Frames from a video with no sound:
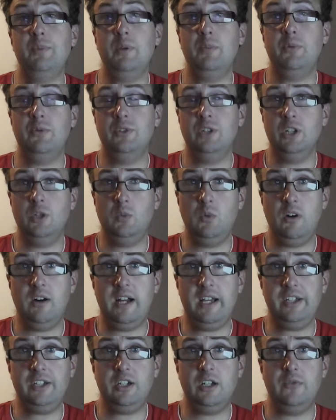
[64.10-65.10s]
people know, where
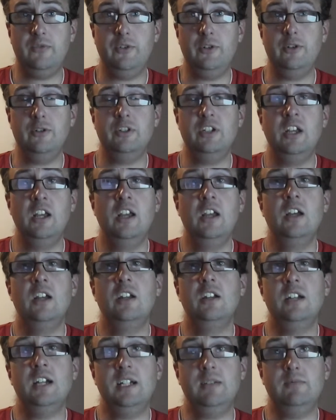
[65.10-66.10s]
I covered
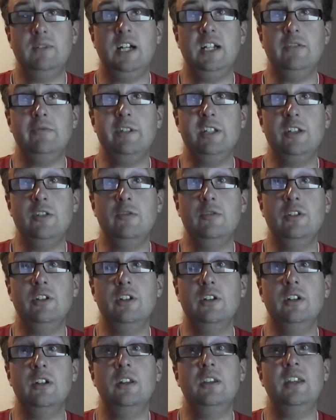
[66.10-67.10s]
Knight Rider
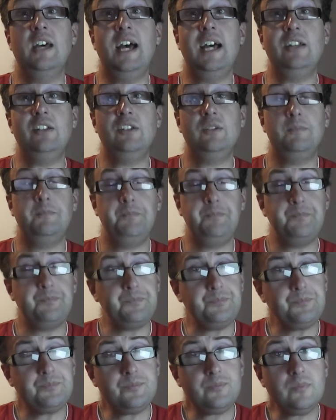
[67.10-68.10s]
Reunion that
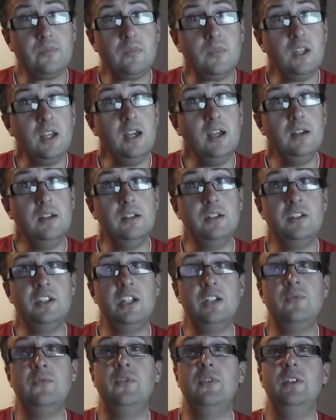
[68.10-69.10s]

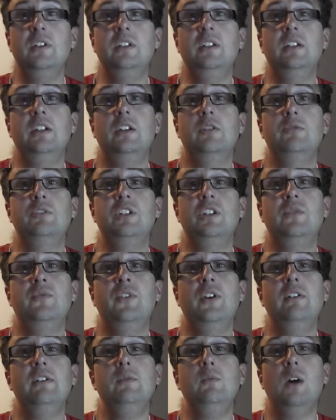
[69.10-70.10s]
did, you know, did
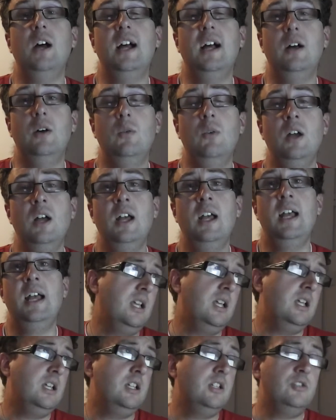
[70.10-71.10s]
very well.
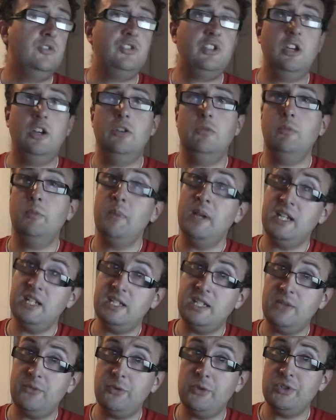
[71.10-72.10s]
So, made a
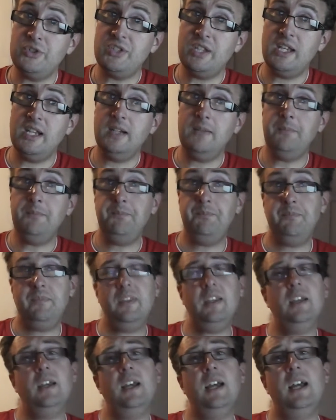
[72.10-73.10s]
difference there.
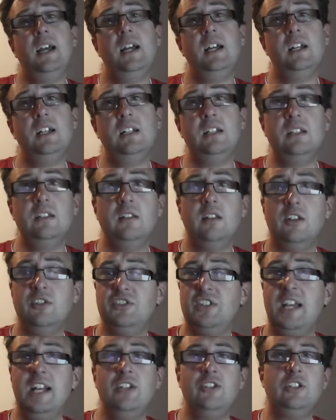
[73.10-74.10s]
And
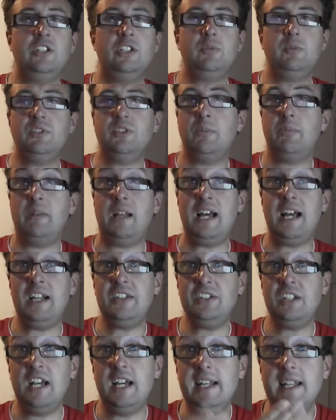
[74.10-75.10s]
Los Angeles was a
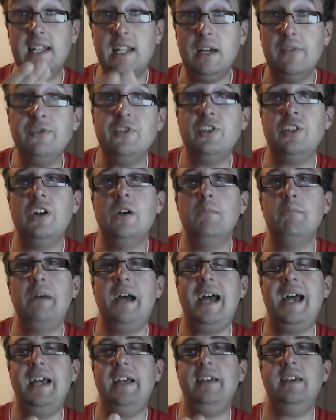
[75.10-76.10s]
blast. I'd love to come
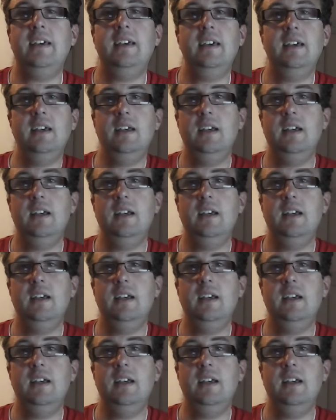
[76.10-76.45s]
back